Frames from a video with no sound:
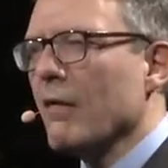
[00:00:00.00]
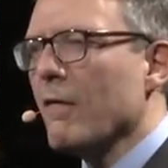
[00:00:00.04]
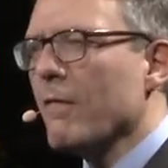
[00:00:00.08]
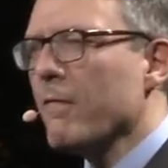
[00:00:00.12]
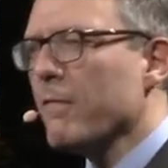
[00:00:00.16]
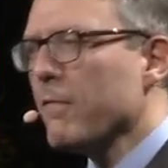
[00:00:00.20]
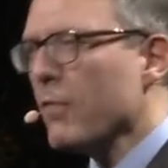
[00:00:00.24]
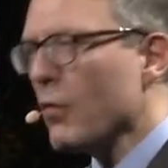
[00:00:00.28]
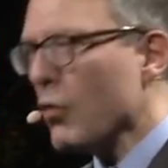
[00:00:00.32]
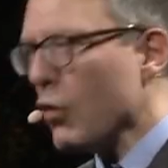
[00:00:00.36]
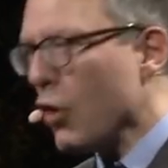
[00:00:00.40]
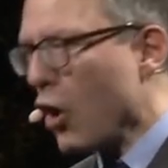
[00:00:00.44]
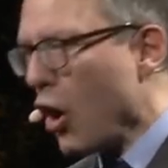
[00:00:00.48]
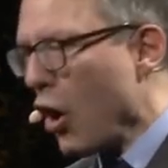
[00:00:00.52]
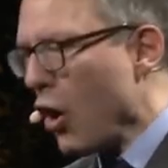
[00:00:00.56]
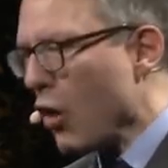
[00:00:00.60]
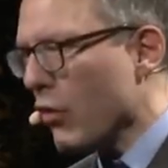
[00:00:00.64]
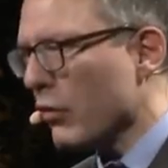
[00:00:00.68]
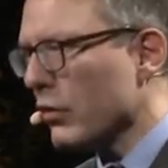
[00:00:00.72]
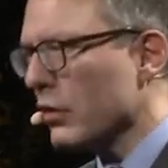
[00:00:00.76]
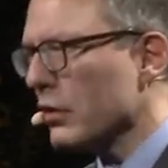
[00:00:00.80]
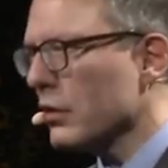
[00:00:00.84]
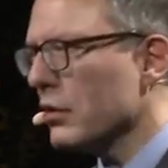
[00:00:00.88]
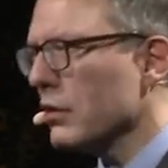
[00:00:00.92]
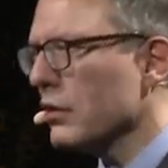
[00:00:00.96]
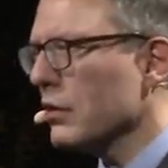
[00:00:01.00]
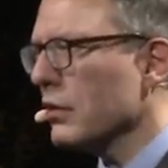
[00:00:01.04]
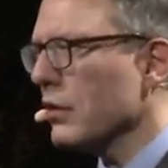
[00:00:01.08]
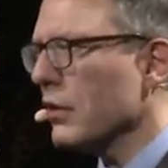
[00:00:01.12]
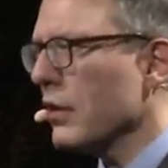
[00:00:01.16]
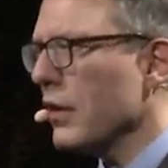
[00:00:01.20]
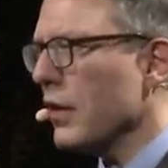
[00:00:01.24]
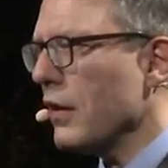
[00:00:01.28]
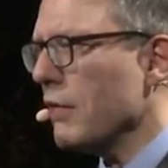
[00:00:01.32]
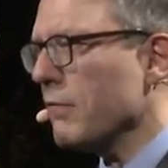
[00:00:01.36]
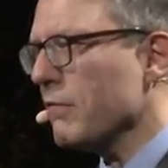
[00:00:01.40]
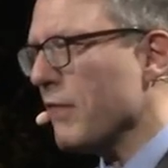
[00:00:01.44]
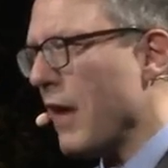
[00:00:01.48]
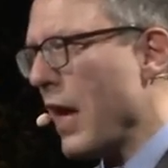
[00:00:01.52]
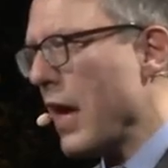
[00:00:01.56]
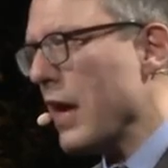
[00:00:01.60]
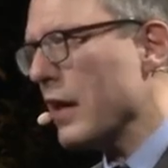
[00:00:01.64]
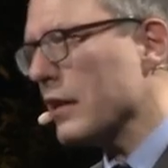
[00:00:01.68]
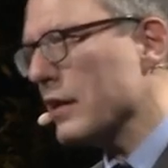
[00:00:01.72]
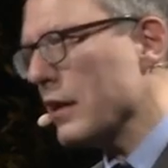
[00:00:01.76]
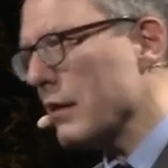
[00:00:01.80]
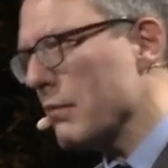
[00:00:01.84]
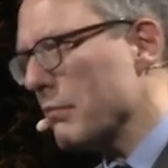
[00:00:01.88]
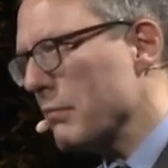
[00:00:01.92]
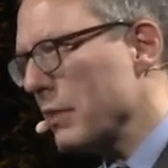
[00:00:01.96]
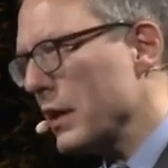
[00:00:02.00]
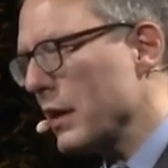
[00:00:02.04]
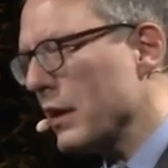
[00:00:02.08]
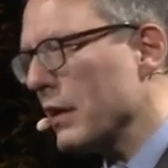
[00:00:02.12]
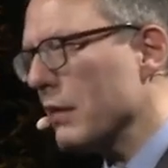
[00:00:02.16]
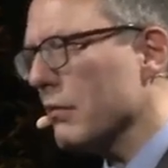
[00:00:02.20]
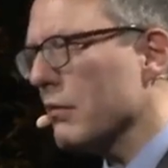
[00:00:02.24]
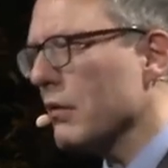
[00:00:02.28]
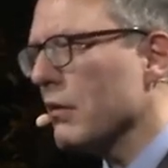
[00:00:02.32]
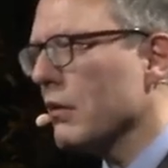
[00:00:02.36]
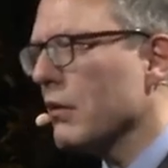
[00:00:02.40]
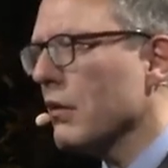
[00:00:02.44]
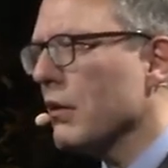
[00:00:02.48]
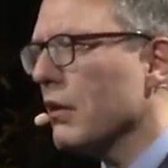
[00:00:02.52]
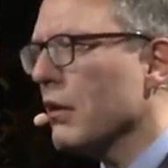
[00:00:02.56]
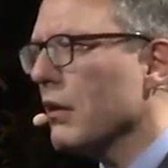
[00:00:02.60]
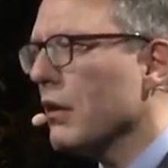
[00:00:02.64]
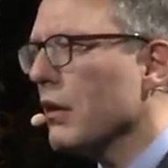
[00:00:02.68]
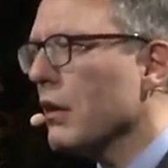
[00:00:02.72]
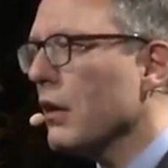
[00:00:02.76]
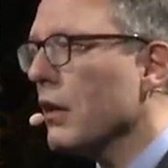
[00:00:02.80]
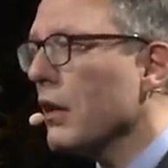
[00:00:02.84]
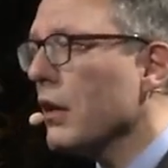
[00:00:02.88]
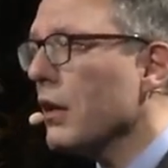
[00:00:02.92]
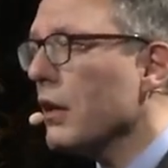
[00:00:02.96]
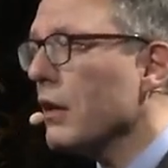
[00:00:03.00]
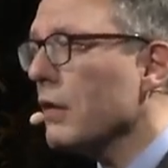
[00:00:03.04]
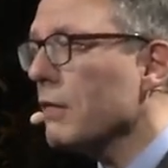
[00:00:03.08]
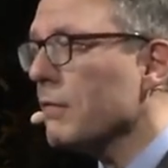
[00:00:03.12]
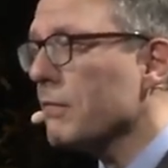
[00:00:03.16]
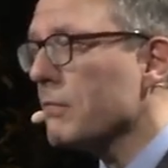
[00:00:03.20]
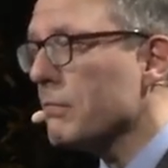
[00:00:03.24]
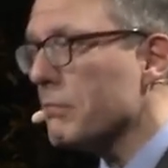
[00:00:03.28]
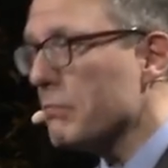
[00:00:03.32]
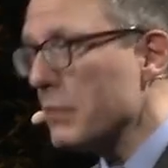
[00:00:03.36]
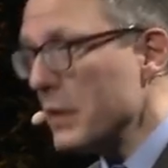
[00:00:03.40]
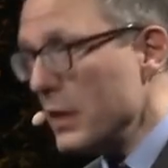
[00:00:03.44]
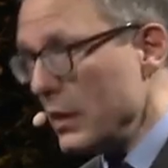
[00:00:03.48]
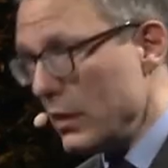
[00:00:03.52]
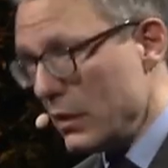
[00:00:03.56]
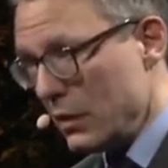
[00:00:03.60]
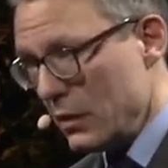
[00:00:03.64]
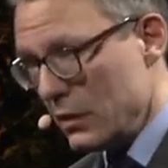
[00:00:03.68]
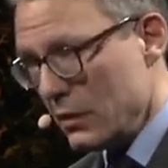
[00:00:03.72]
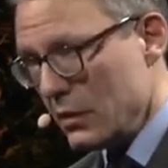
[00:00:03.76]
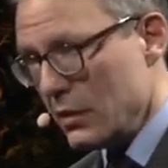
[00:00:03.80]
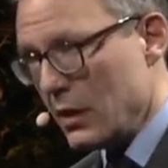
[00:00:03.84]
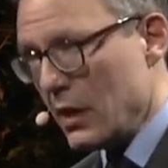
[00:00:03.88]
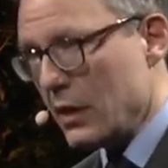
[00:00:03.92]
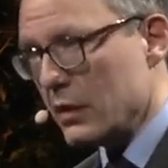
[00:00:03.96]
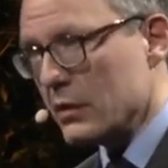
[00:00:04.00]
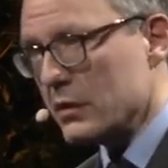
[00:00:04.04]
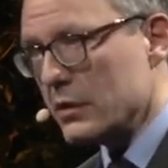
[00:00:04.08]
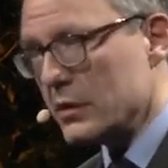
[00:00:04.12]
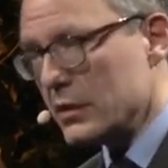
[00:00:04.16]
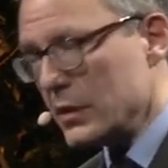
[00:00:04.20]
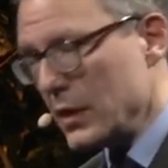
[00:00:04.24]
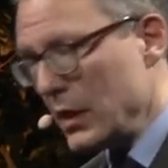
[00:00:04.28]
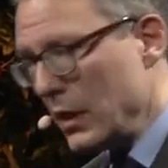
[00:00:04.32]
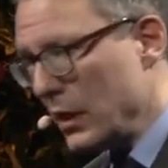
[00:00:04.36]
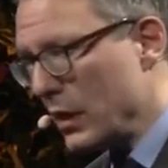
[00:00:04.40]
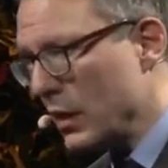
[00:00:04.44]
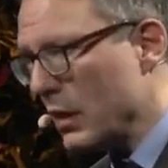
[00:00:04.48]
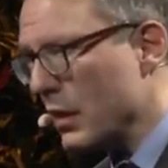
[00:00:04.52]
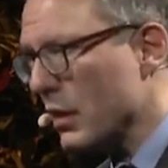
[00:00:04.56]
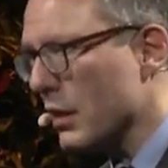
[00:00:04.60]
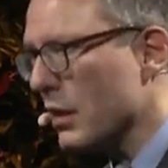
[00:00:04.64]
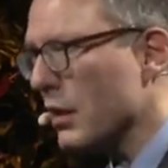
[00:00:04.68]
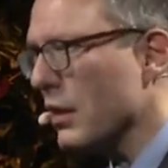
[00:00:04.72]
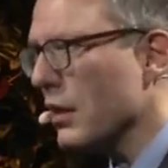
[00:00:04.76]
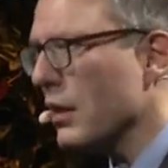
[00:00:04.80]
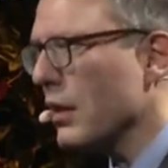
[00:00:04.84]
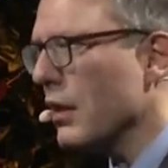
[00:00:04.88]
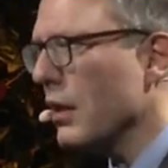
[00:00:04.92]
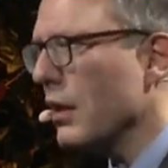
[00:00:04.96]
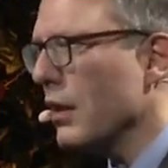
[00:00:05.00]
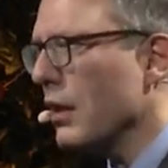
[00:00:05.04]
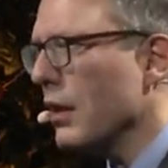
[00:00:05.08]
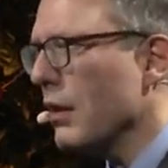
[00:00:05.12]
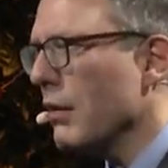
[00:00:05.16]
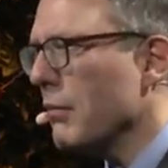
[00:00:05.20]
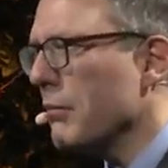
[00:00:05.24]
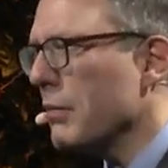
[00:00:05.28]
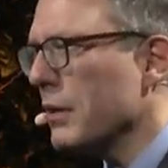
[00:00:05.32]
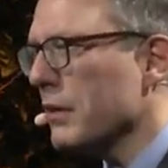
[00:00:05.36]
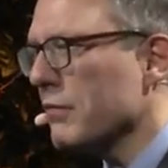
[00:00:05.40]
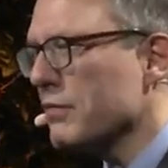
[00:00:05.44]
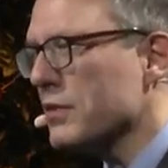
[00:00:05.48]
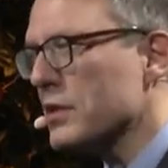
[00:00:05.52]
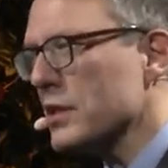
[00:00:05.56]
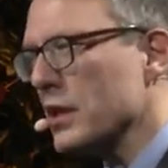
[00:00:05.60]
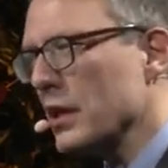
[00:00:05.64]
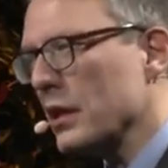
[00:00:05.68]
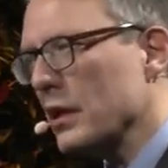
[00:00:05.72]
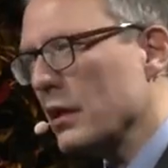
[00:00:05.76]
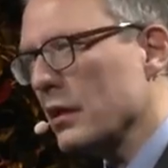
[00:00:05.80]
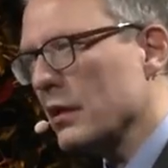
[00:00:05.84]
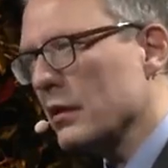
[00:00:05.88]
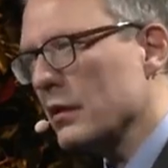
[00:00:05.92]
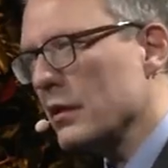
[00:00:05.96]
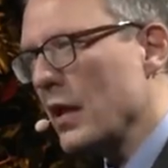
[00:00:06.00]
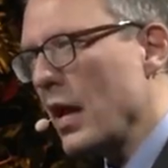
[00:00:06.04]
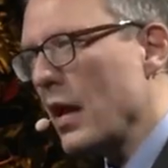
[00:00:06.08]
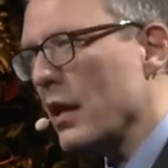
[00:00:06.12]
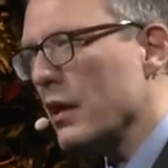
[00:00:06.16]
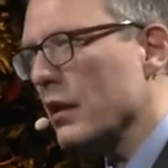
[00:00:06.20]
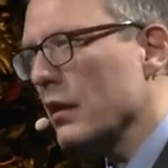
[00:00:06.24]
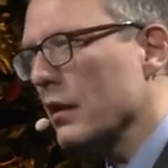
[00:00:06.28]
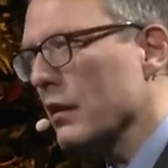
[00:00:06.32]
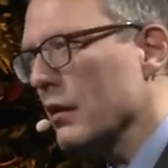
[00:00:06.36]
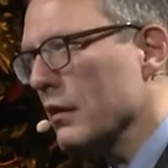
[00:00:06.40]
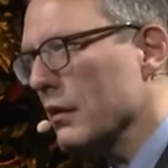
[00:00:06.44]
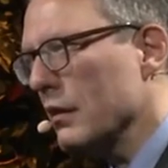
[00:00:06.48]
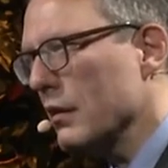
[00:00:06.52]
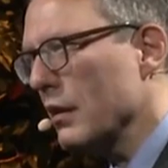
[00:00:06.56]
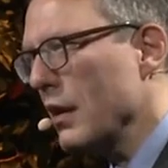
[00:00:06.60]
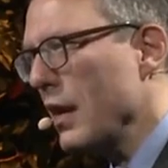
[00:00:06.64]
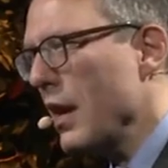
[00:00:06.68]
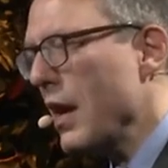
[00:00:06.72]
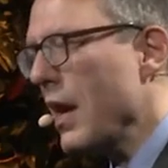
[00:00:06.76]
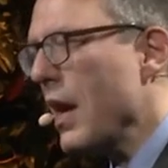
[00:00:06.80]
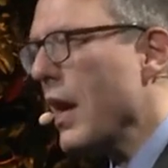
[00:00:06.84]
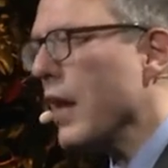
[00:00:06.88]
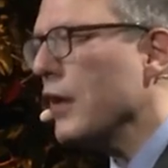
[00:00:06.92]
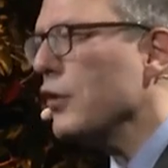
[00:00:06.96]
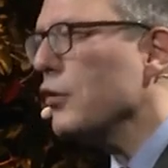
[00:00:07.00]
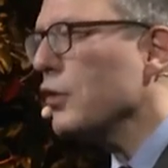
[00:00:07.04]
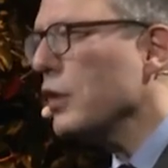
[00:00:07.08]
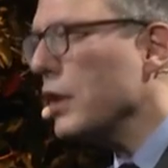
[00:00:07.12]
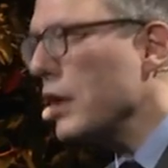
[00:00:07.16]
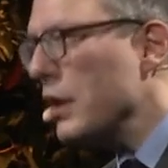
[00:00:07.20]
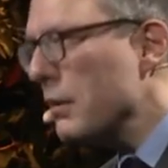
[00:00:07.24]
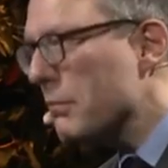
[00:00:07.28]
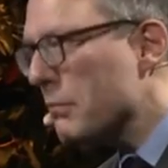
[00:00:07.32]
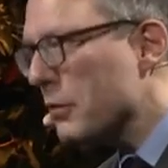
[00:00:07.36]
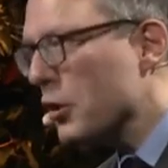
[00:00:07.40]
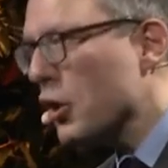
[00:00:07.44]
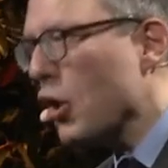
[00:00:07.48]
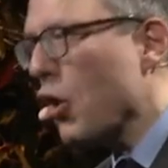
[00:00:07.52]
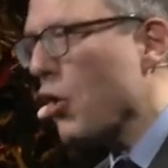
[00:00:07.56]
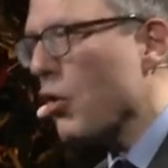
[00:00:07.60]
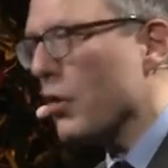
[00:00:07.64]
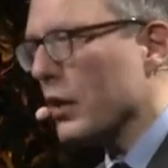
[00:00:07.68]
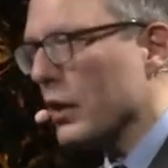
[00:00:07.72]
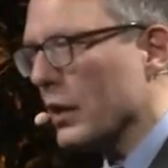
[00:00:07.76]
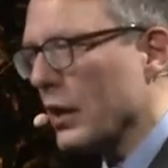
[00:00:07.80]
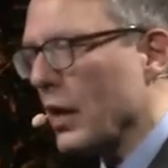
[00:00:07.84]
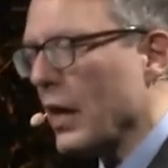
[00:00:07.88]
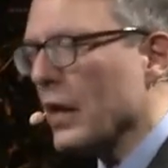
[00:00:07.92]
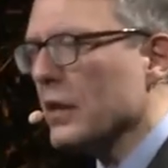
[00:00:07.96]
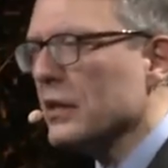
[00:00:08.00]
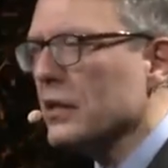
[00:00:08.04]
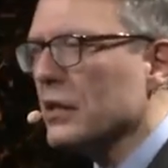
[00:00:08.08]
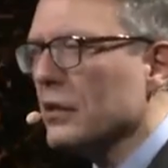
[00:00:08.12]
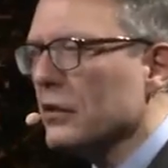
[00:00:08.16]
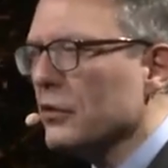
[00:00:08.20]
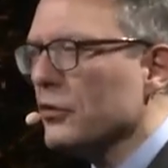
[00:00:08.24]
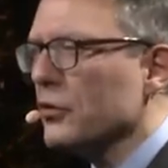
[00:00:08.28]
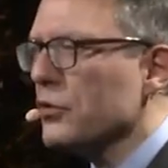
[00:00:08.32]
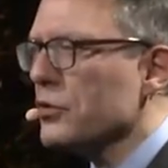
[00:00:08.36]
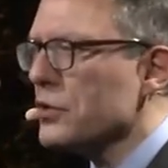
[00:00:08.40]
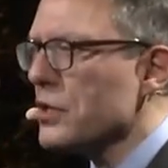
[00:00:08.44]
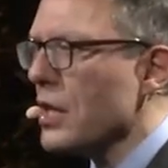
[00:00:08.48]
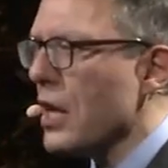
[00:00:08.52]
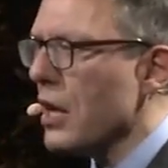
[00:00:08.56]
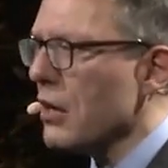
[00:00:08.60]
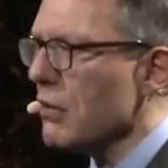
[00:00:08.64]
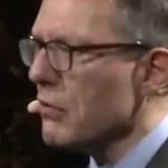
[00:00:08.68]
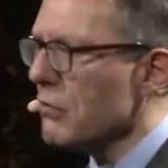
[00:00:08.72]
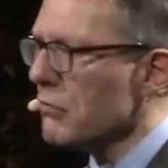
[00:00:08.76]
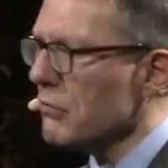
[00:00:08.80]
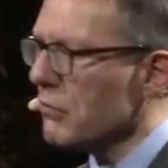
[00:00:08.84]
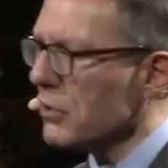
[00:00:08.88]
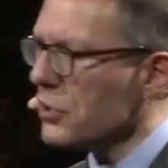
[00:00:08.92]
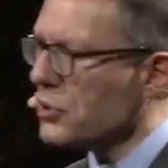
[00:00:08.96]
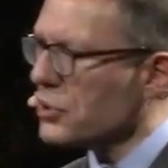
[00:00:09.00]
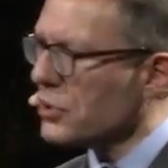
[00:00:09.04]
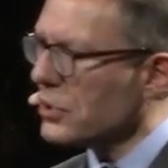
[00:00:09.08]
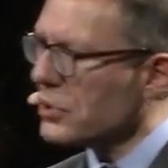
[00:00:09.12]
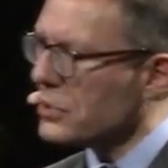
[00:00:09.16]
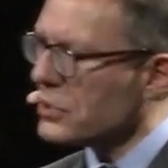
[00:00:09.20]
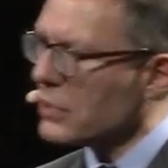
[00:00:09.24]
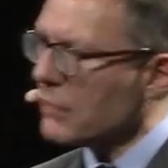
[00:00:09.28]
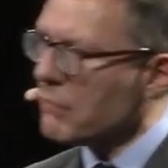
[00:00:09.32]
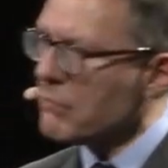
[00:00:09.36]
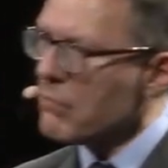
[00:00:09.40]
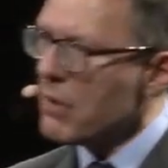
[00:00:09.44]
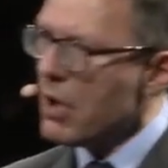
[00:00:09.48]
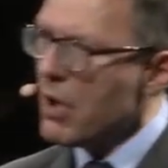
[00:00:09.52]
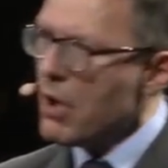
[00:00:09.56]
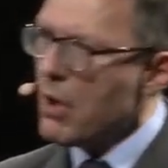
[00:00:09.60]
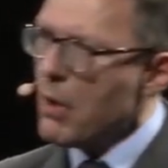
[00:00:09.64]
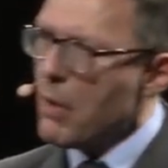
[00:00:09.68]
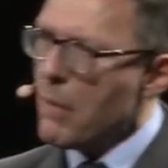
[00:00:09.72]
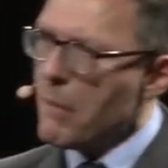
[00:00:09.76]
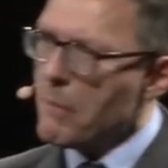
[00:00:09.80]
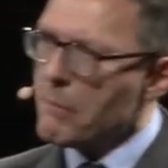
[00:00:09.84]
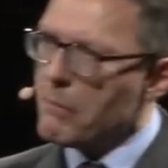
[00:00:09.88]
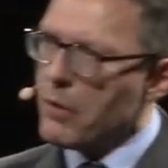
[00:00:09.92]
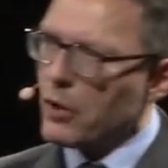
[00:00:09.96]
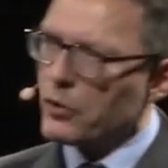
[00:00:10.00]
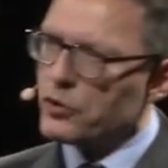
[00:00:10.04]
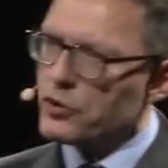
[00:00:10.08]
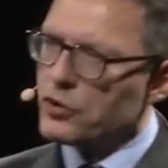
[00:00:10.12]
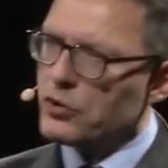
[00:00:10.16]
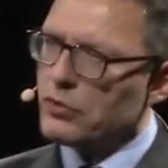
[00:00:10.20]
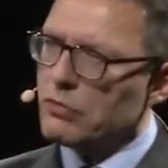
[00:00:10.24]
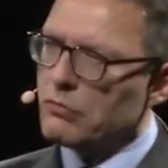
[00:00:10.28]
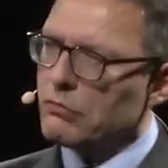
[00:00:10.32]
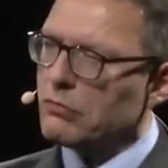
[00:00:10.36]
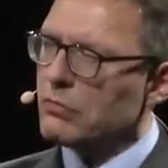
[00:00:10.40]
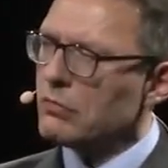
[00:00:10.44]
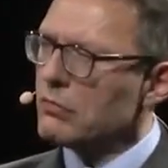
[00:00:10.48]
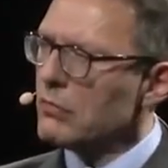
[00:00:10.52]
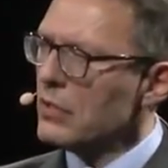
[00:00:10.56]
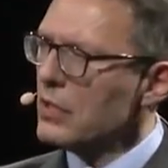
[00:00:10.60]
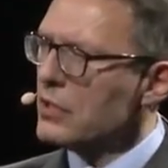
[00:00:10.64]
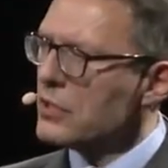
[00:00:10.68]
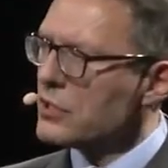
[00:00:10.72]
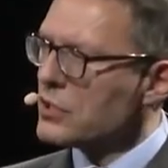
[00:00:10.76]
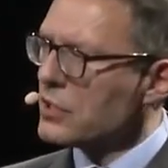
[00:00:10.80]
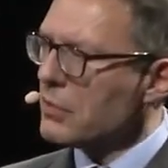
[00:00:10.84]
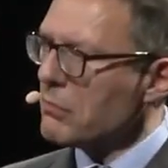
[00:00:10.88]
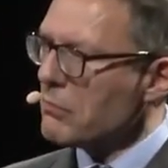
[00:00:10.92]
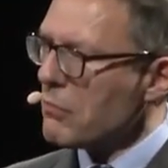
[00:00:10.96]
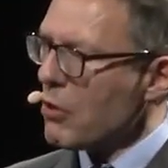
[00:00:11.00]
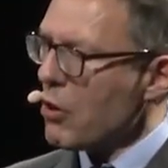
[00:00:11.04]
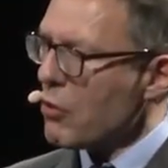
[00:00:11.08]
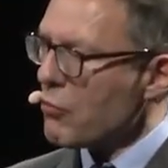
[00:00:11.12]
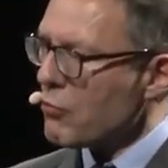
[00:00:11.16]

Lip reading: follow on. If A, then B. If B, then C. But if C, then. And you keep going until you start reaching some bottom, some